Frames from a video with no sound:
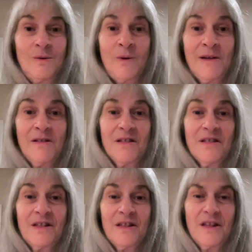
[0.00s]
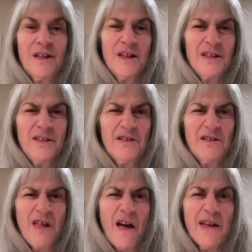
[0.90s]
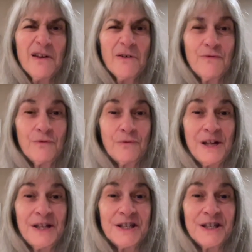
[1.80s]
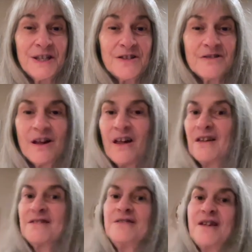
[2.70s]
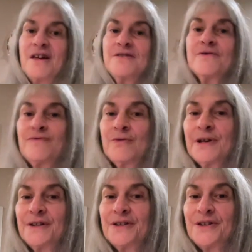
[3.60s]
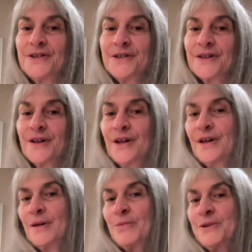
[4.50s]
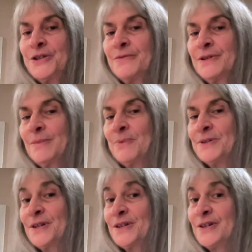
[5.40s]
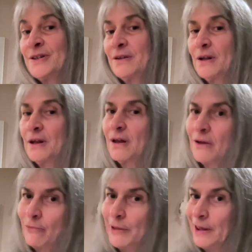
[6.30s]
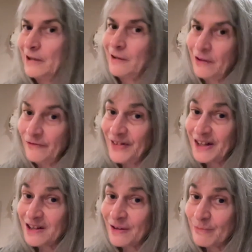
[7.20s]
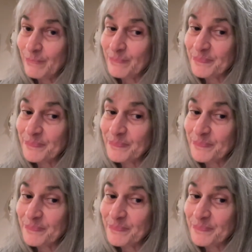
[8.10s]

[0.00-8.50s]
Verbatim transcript: Well, there are a lot of reasons, none of which put you in the position of being a victim.